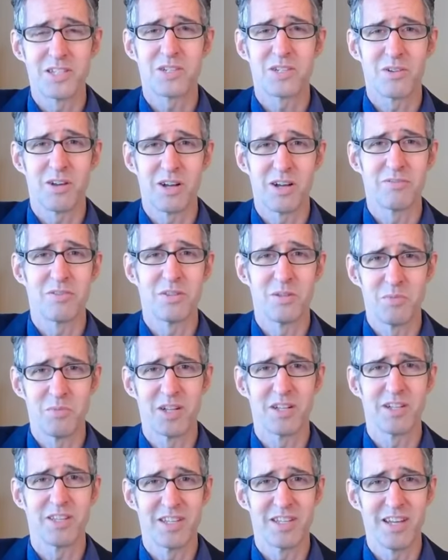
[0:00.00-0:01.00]
are off in the
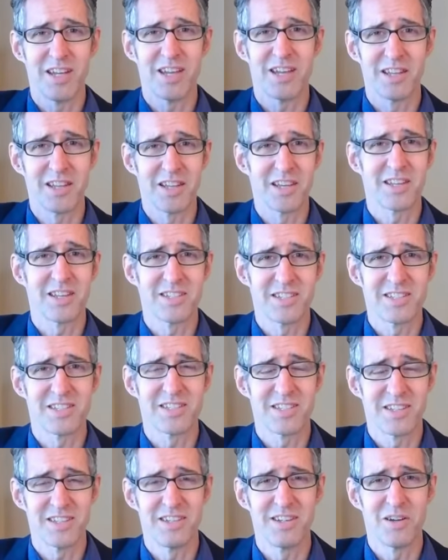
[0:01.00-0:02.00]
middle of the night. Like
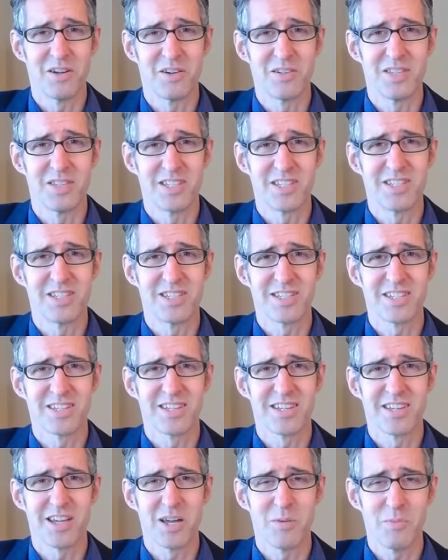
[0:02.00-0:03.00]
it's, you know, this is,
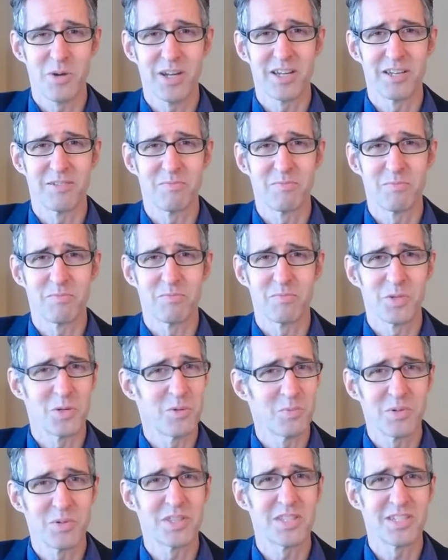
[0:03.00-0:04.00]
come on,
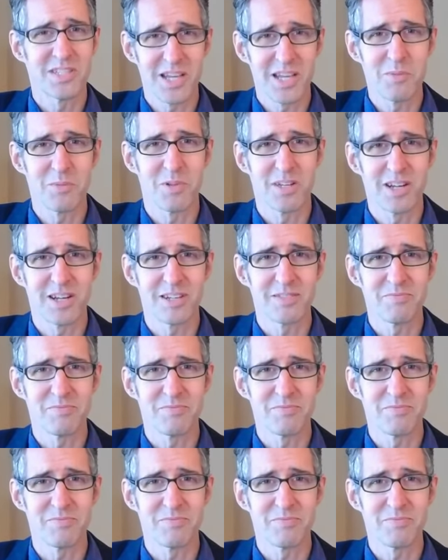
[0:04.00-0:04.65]
don't put the table there